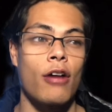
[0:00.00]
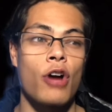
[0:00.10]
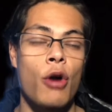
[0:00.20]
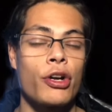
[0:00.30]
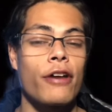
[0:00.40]

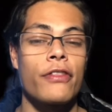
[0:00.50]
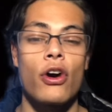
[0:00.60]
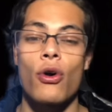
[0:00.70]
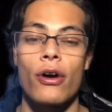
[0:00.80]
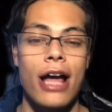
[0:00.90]
owner of the
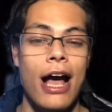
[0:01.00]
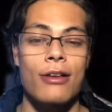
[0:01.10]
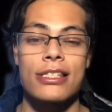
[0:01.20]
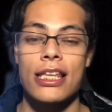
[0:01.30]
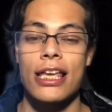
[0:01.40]

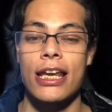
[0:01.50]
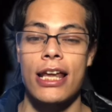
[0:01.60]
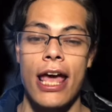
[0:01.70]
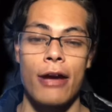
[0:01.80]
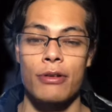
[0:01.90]
whorehouse in
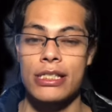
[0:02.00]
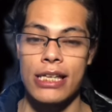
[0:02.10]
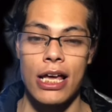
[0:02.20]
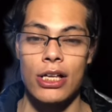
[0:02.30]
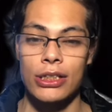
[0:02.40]

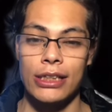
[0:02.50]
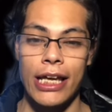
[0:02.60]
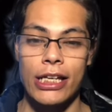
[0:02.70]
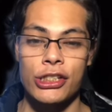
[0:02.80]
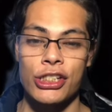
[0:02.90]
Arendelle.
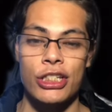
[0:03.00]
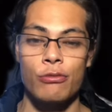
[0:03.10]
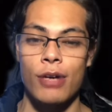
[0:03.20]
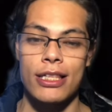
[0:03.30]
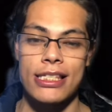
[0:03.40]
Like, she
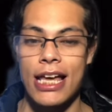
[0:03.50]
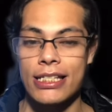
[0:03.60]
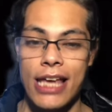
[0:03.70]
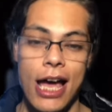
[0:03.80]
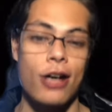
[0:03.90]
runs that
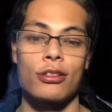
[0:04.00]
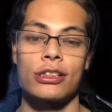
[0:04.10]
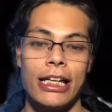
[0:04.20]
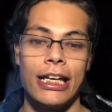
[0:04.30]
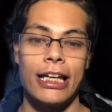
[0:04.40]

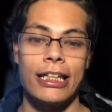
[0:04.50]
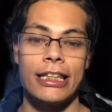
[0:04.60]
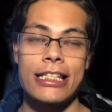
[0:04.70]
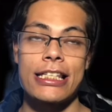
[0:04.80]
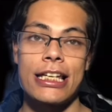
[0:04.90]
town.
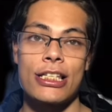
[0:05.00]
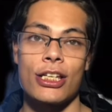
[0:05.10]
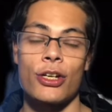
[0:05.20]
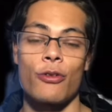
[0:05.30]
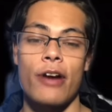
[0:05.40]
This is
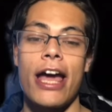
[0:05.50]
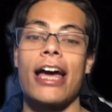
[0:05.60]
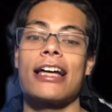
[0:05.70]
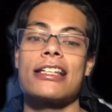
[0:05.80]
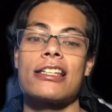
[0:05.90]

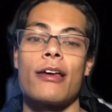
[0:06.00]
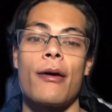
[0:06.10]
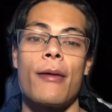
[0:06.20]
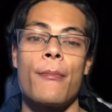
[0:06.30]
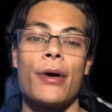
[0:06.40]
grand,
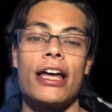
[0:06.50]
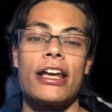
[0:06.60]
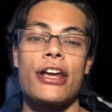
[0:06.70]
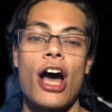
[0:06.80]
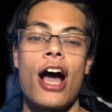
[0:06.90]
but
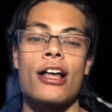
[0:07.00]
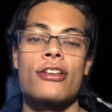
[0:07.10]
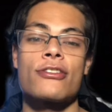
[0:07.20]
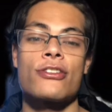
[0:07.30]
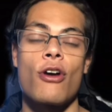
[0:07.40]

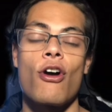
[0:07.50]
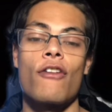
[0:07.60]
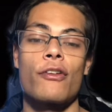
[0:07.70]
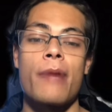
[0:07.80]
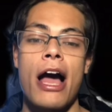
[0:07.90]
not so
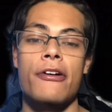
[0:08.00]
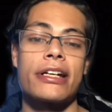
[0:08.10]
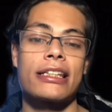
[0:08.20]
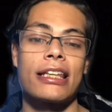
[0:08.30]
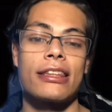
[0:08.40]

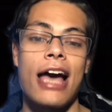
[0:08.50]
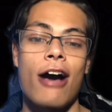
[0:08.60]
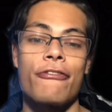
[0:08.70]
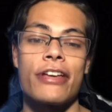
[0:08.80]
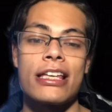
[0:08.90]
overpowering that the
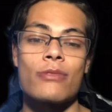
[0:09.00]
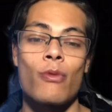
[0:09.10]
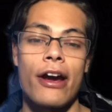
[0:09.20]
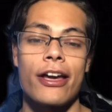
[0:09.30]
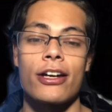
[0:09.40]
outfit is
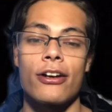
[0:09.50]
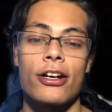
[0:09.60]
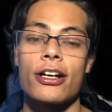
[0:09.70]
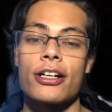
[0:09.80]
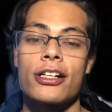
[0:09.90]
wearing
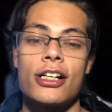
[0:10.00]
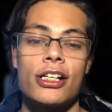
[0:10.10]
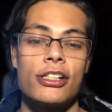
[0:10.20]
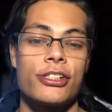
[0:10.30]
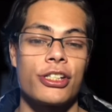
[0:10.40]
her.
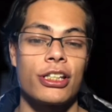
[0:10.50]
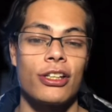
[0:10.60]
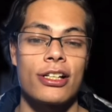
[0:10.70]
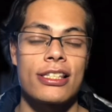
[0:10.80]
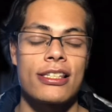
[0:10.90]
She
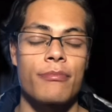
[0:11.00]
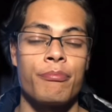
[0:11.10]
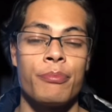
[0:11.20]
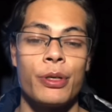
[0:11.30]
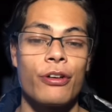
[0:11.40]
looks
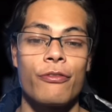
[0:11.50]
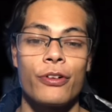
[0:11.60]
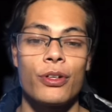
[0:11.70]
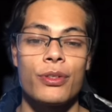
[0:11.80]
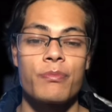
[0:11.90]

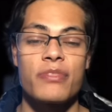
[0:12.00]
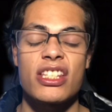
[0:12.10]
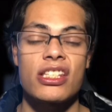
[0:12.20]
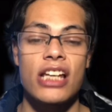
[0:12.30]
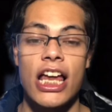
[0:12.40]
beautiful,
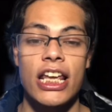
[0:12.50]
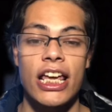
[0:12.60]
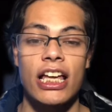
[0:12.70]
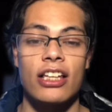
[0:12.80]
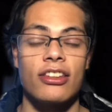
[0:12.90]

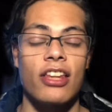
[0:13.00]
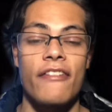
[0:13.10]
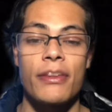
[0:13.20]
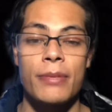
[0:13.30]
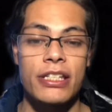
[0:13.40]
stunning,
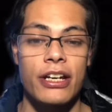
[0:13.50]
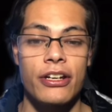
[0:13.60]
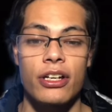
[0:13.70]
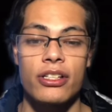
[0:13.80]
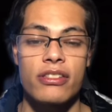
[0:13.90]
love the
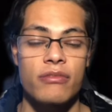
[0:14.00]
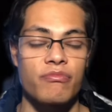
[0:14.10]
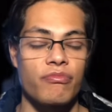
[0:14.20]
materials,